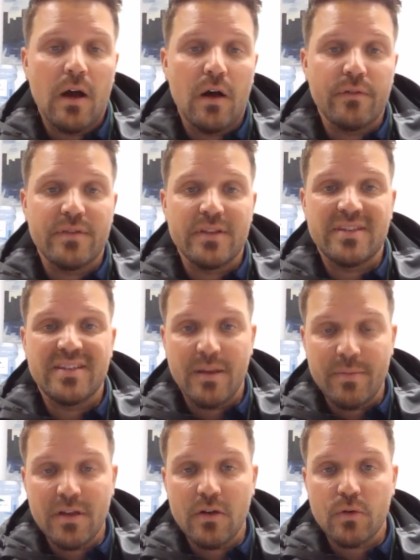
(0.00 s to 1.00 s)
of the
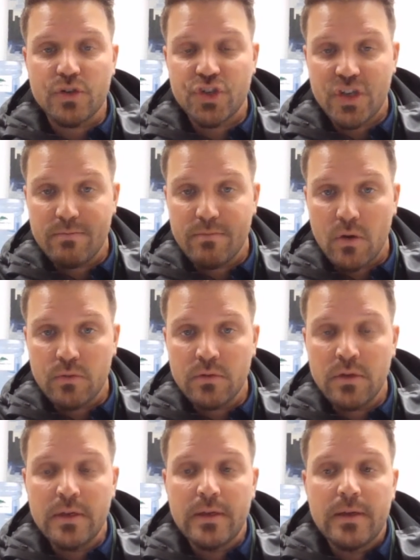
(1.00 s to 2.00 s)
tibia or shin bone.